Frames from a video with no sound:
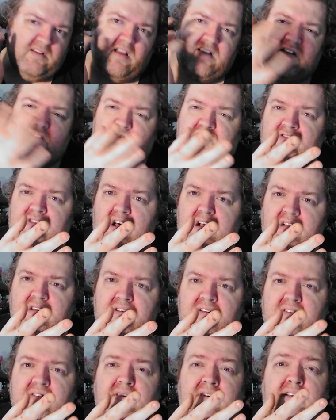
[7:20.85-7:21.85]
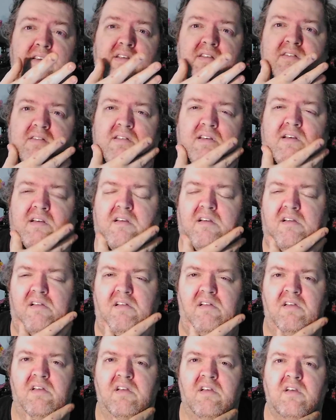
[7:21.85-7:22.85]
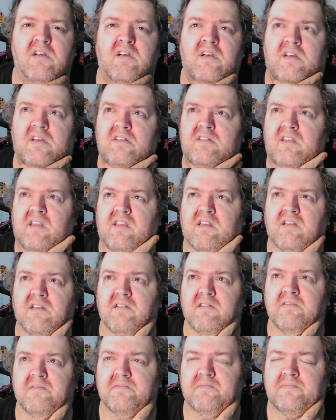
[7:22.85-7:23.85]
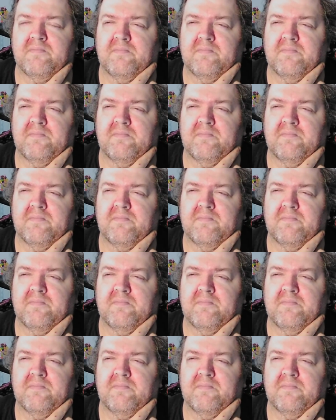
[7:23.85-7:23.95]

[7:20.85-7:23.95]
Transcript: like the Slugger and the